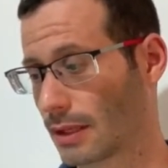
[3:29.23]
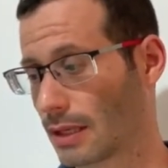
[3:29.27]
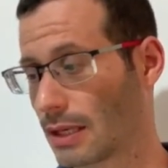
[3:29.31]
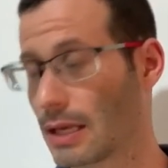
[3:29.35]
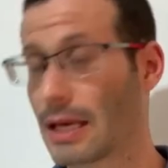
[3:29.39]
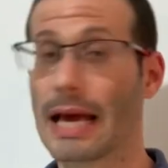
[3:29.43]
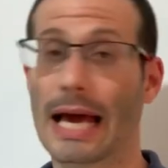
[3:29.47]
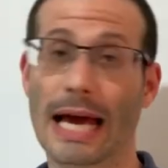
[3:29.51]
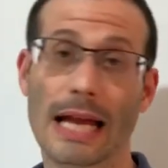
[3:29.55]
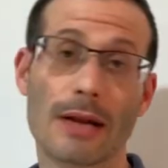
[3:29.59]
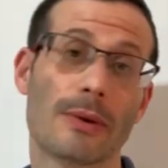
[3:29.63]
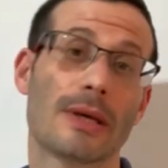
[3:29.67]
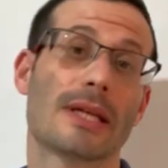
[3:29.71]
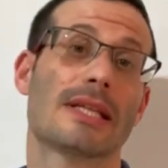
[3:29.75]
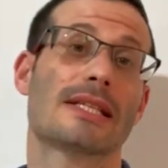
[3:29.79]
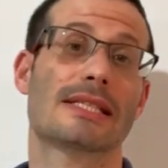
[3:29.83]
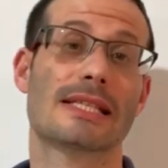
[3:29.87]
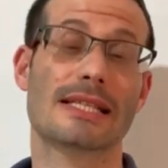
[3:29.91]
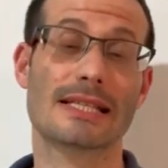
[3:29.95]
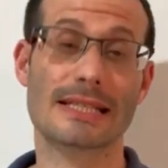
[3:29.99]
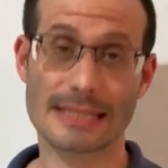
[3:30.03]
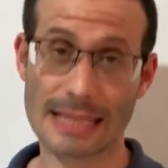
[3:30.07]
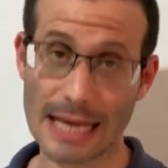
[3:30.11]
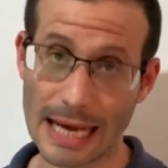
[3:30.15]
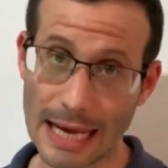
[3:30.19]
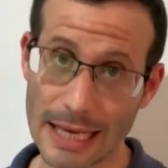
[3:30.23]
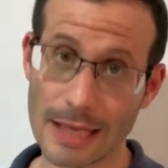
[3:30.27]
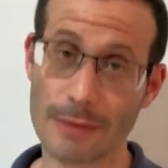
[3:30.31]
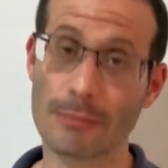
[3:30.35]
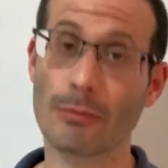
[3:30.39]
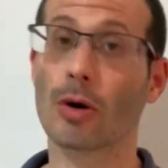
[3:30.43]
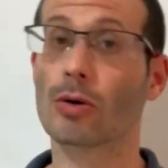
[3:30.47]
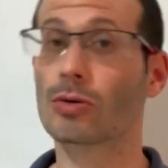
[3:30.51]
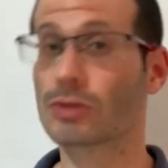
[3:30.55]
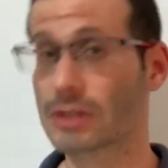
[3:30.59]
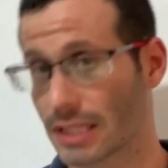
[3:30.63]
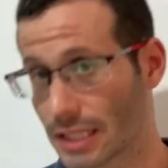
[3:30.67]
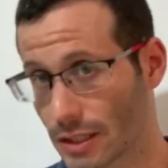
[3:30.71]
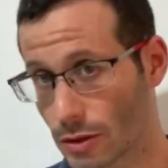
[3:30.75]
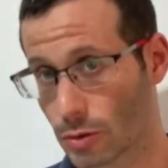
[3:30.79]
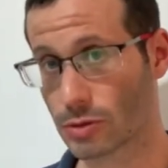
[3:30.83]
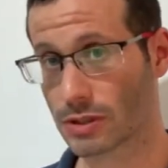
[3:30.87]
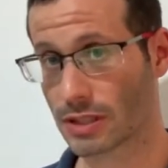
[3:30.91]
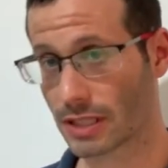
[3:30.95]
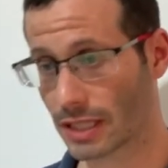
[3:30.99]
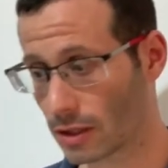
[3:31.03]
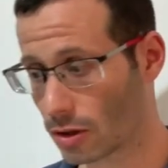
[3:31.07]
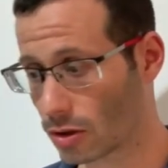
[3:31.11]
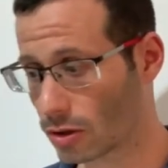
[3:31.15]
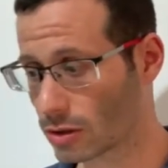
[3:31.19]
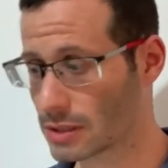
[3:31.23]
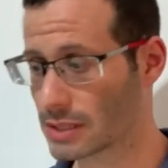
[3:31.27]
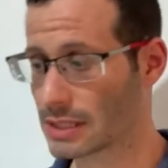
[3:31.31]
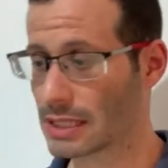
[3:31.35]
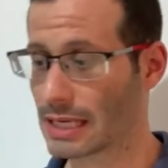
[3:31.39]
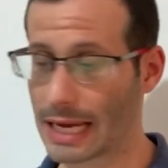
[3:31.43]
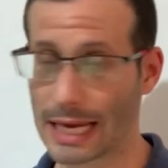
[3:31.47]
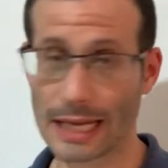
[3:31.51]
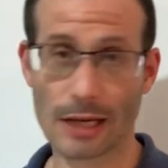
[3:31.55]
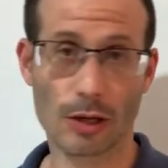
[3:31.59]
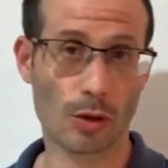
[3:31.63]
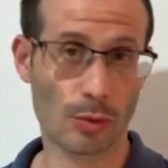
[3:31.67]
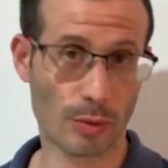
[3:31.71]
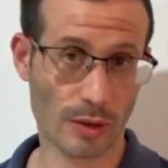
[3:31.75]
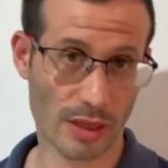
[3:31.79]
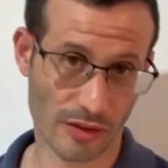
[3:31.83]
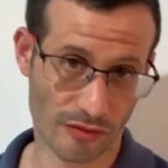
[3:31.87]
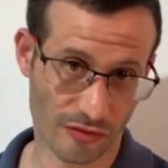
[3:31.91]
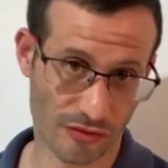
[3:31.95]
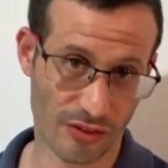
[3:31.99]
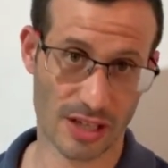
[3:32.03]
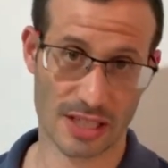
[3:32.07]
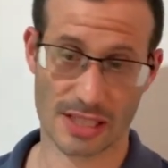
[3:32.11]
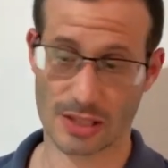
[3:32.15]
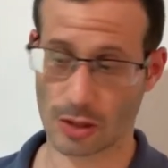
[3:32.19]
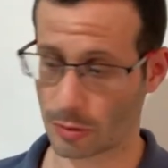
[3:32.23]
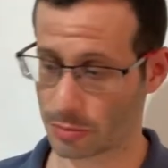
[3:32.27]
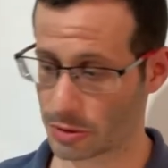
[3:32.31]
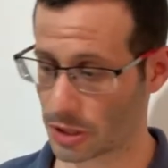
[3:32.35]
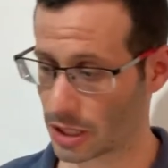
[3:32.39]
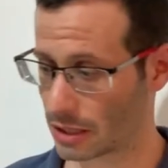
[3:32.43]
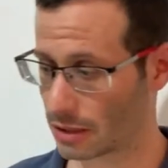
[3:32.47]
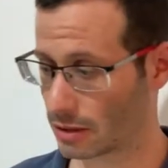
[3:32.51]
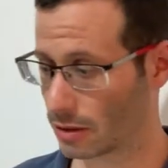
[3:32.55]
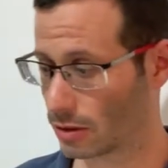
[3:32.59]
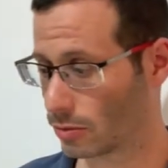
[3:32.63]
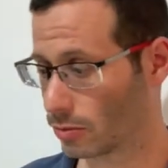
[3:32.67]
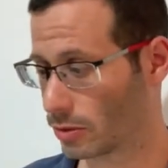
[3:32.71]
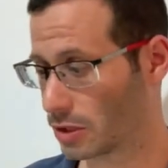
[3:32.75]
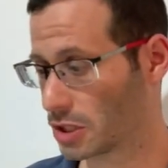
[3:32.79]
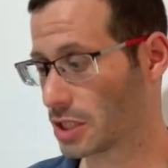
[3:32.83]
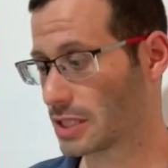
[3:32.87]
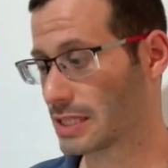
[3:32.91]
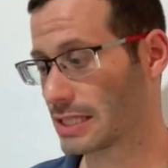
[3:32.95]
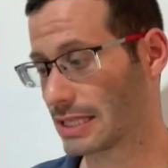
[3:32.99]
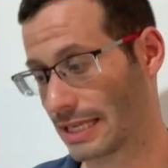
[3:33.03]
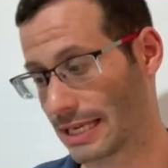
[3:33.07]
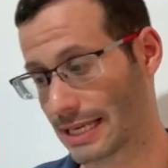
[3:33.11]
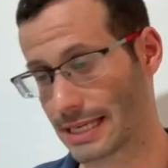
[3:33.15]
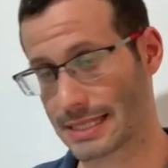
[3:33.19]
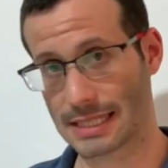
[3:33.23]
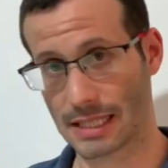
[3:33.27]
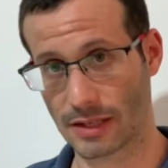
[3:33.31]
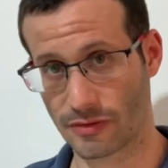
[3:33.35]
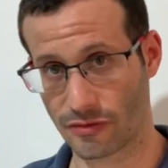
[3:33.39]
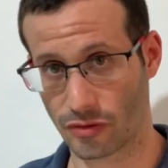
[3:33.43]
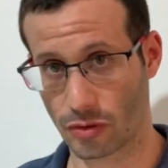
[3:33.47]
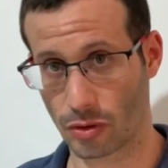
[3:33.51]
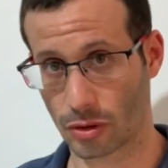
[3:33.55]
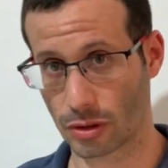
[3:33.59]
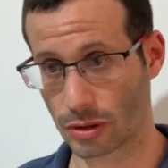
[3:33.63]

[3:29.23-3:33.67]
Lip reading: Anyway, since I mostly use Linux, I'll go with the first option, which is ext4.